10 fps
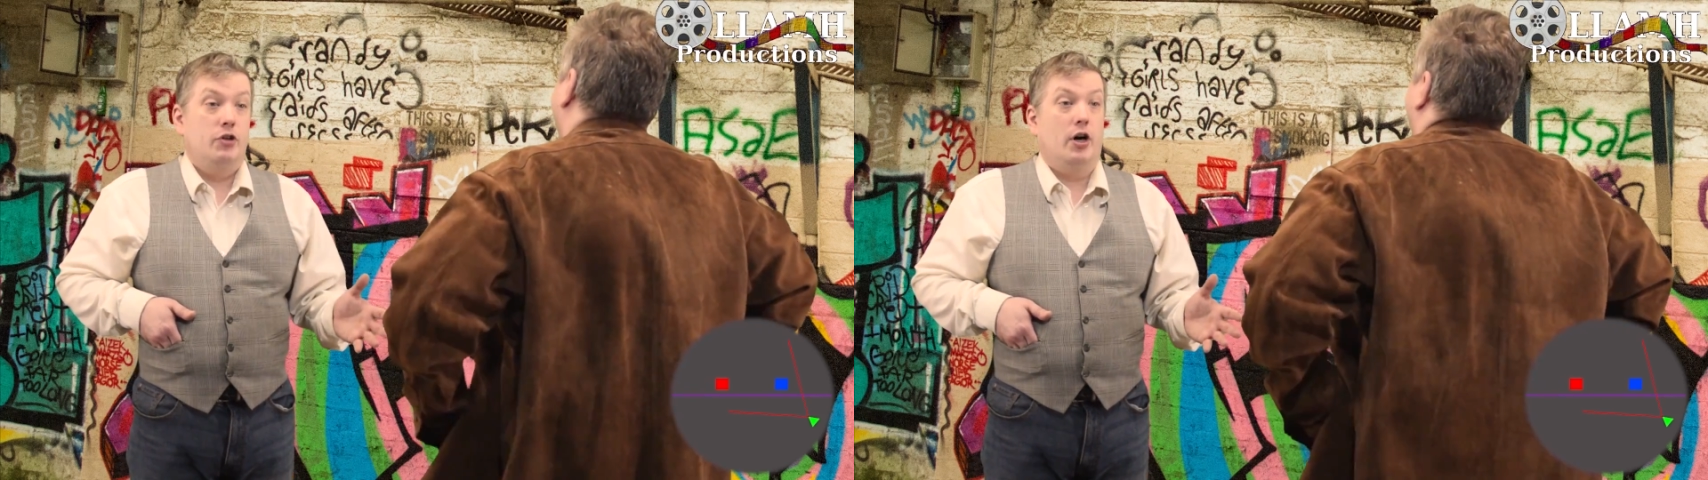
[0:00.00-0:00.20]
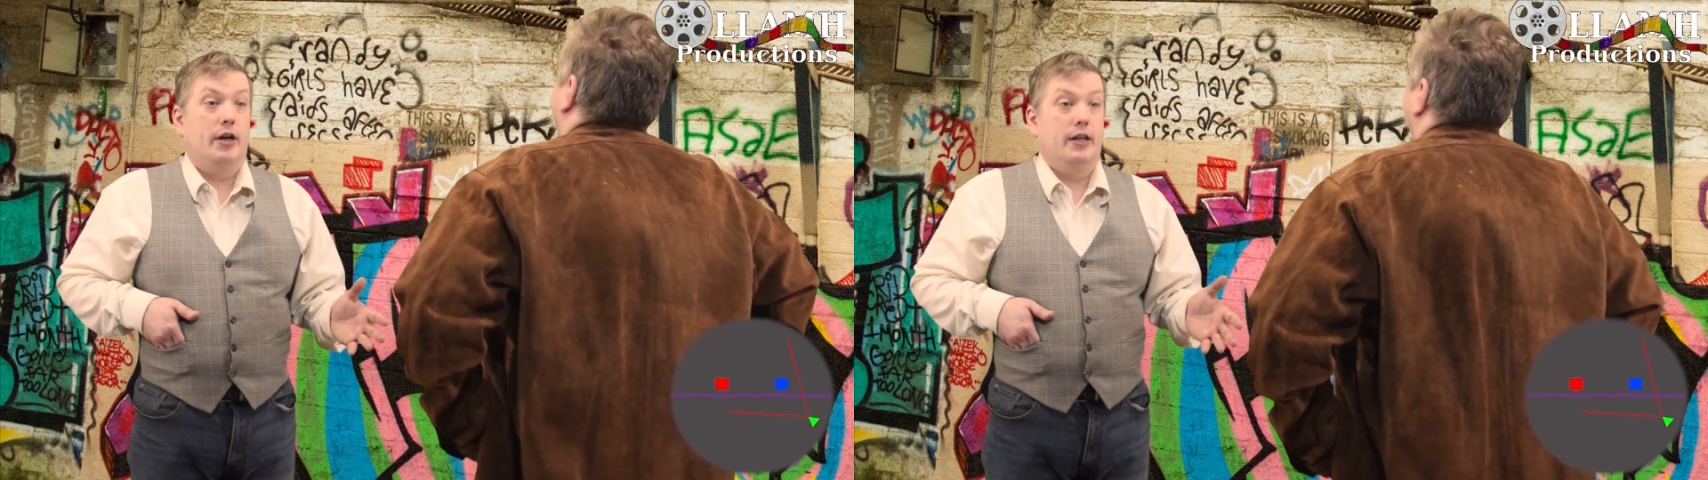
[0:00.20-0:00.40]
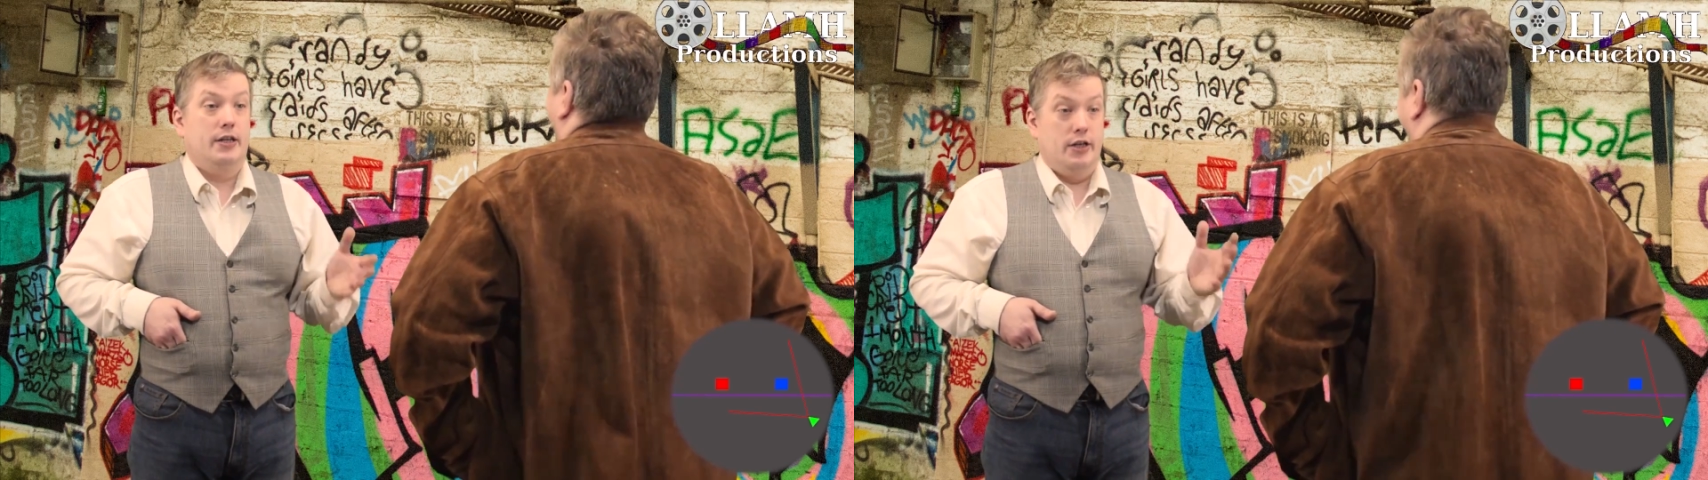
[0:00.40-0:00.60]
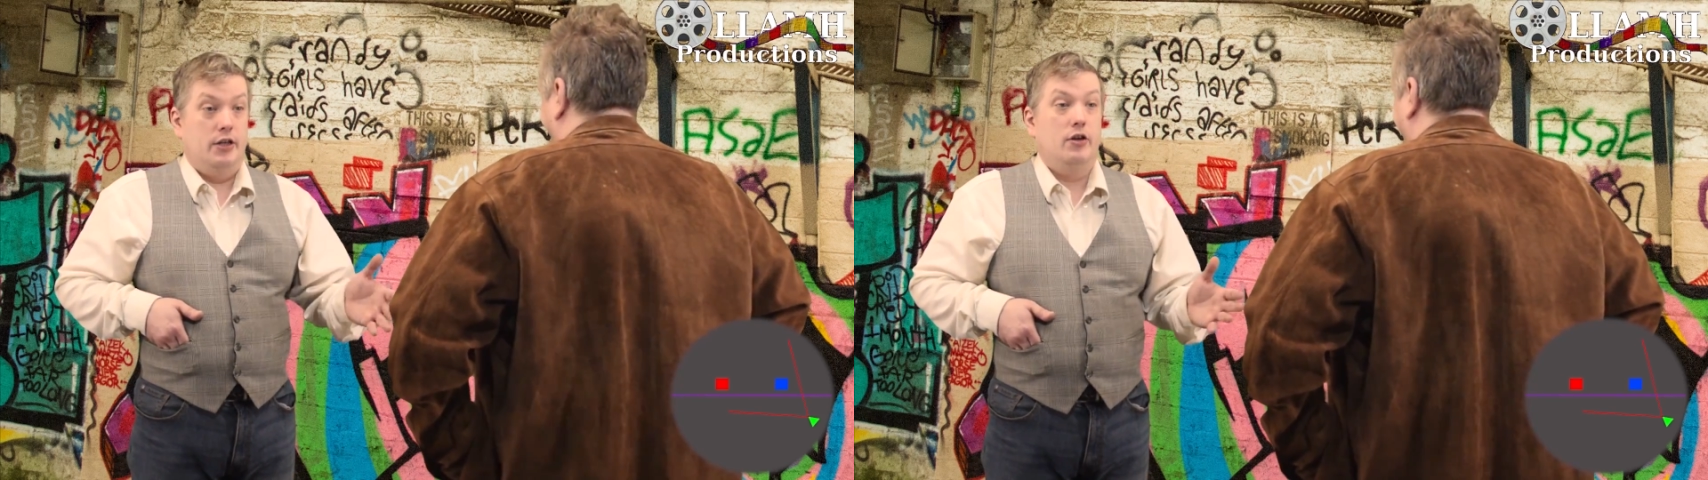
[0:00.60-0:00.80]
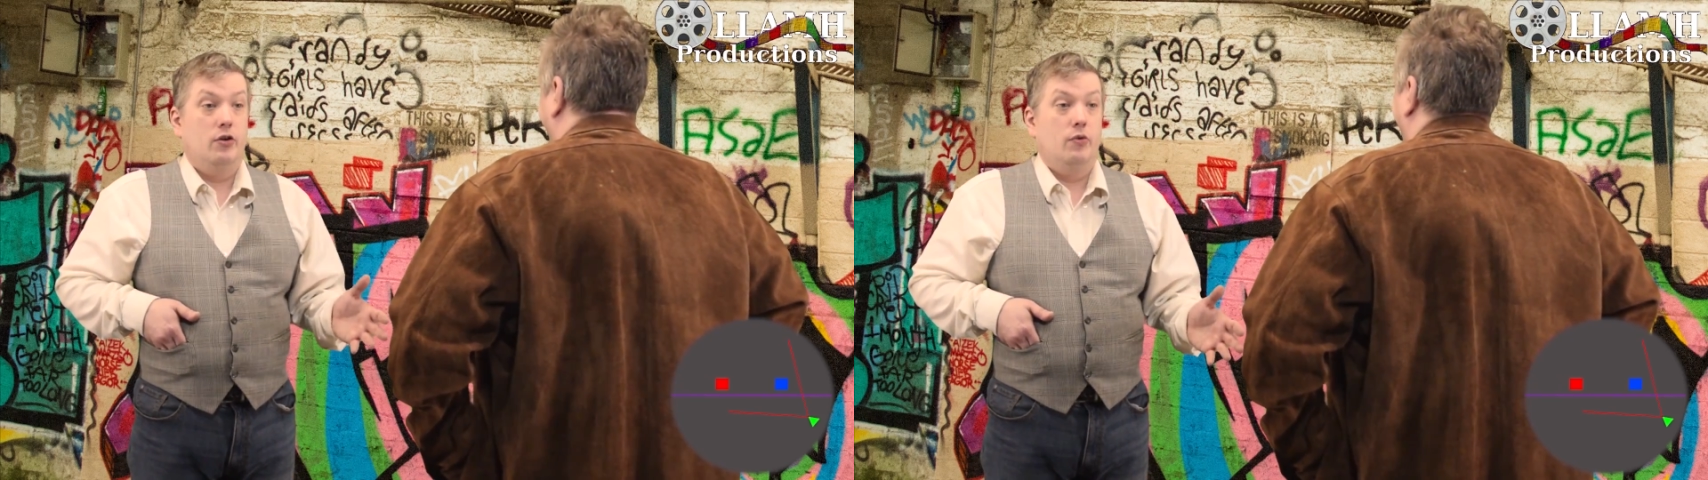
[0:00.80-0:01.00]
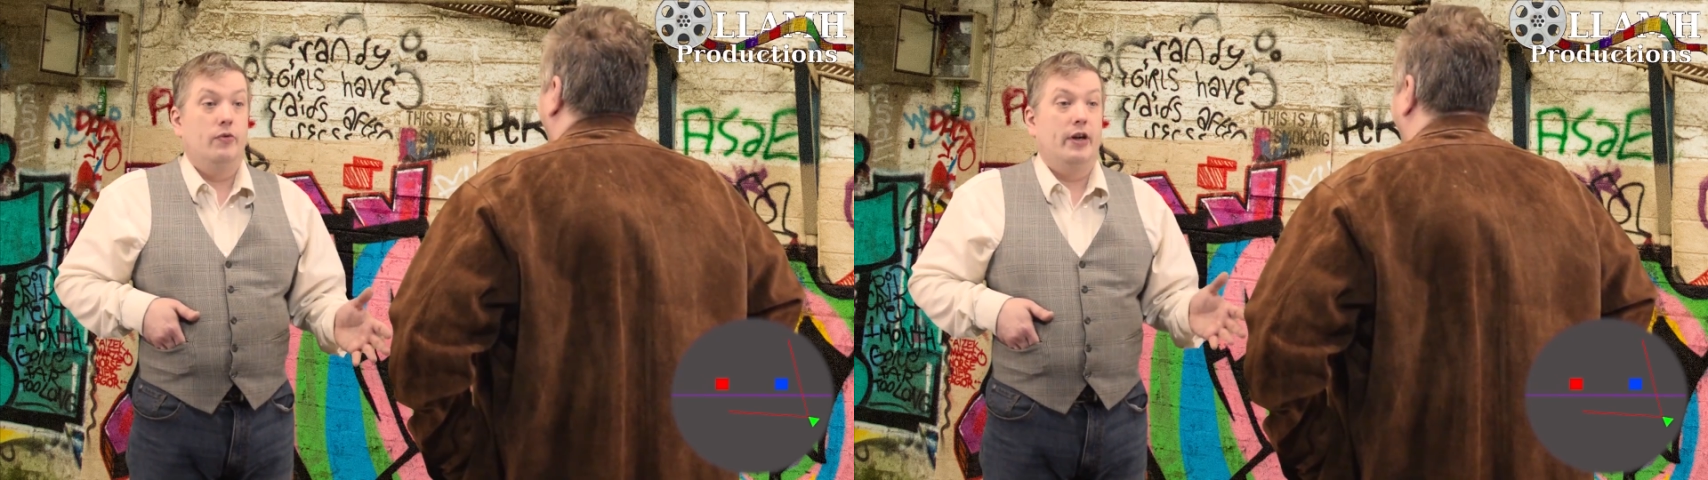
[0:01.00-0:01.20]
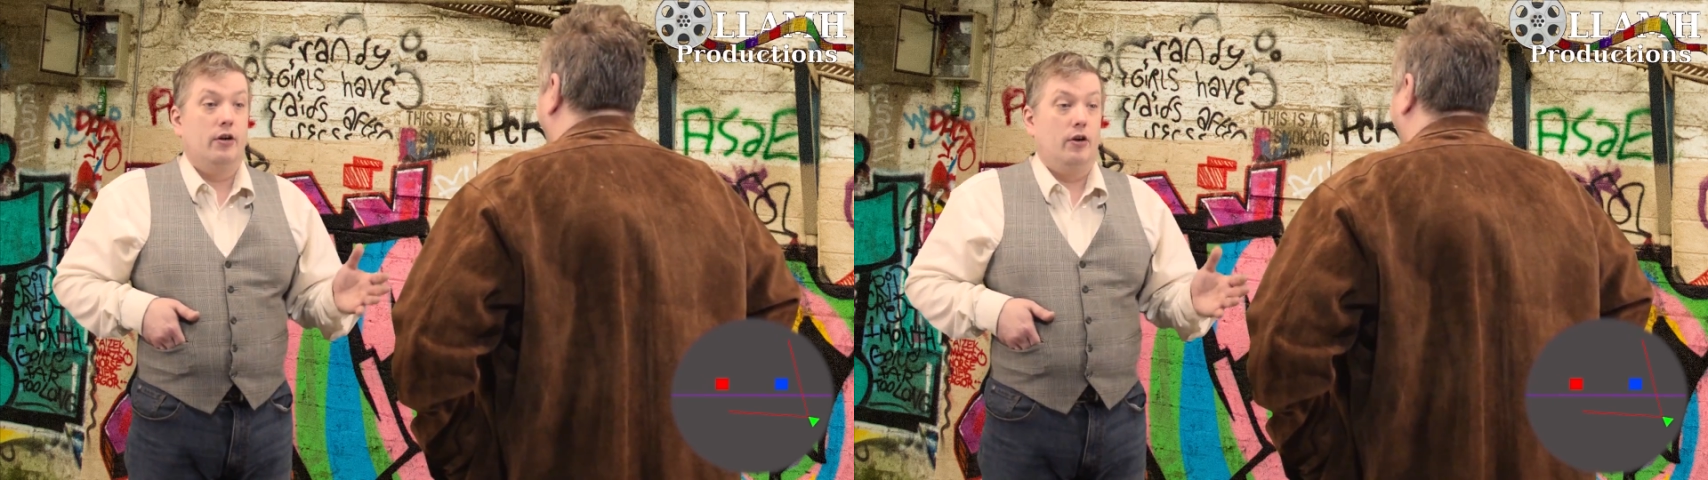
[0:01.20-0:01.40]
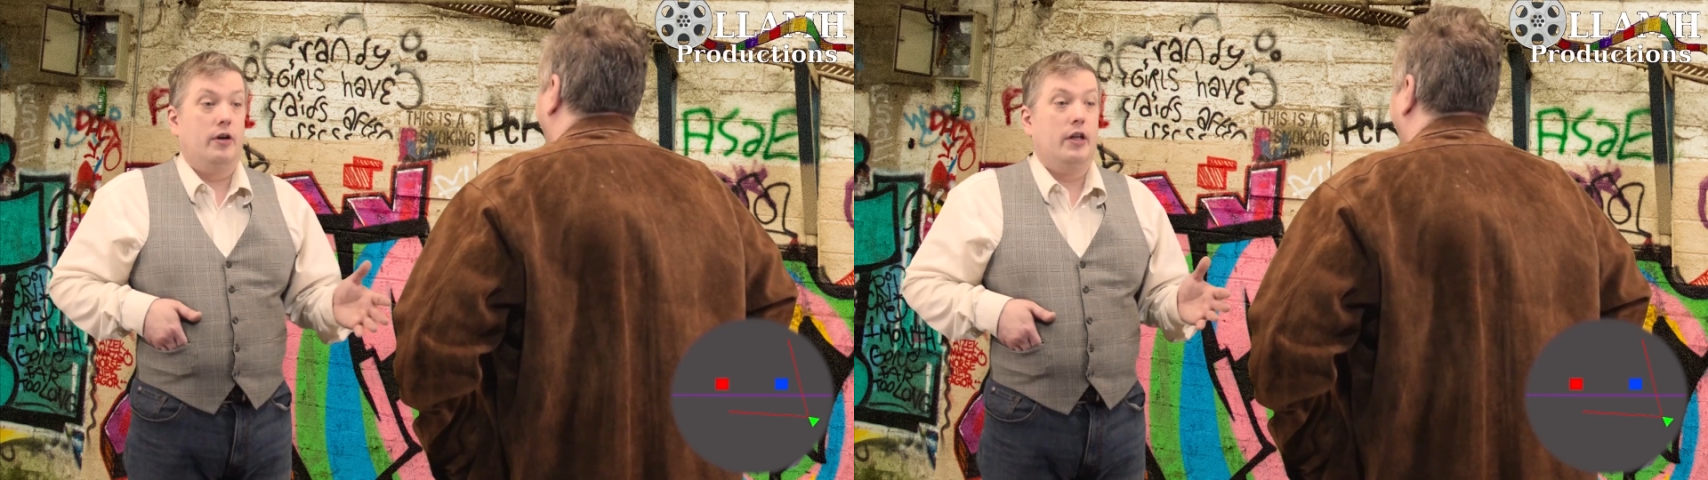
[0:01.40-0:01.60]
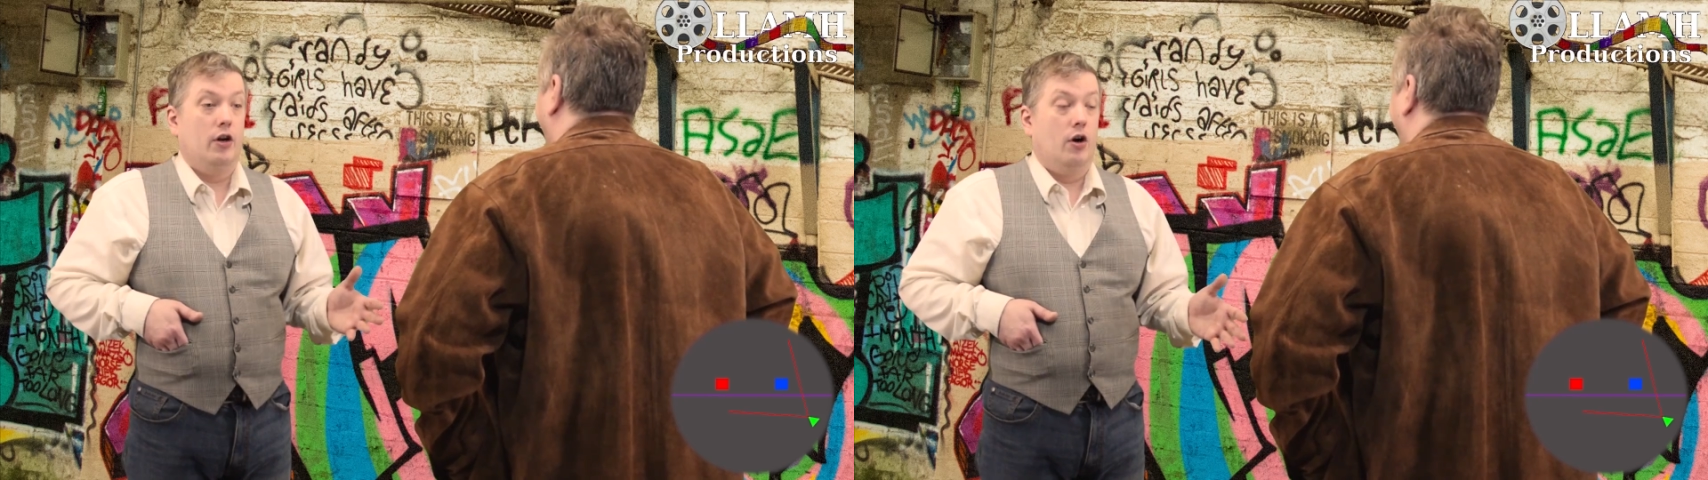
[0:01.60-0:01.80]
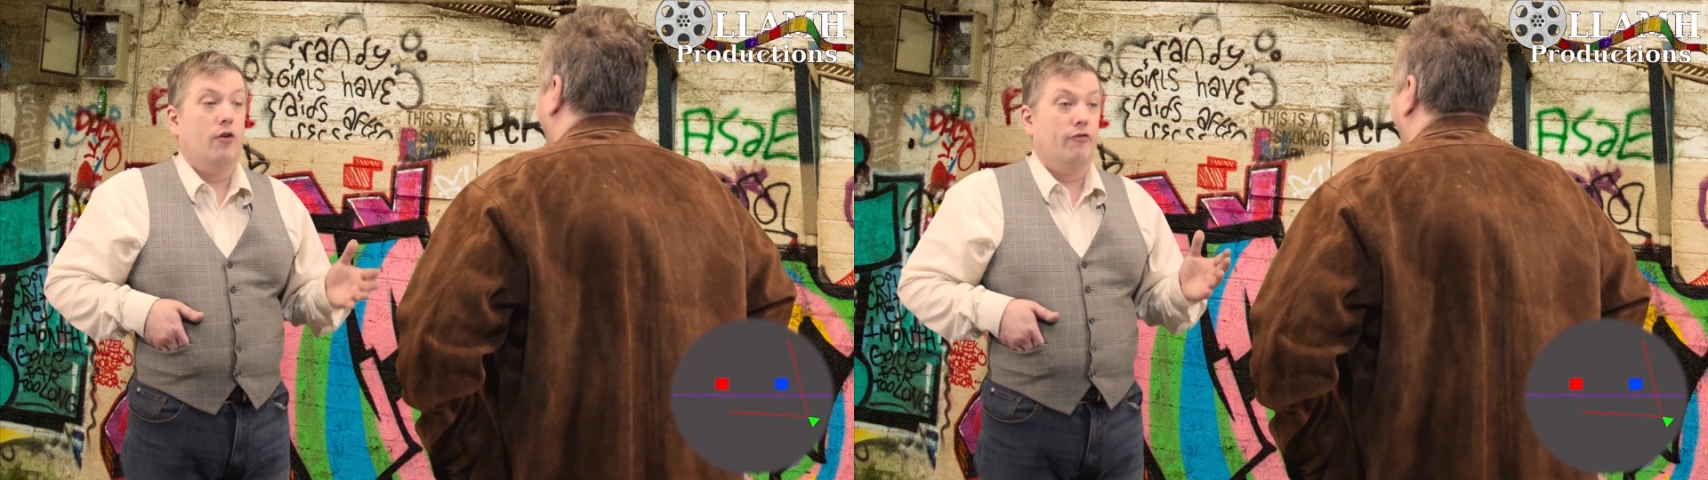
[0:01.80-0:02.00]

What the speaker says: deliver his dialogue,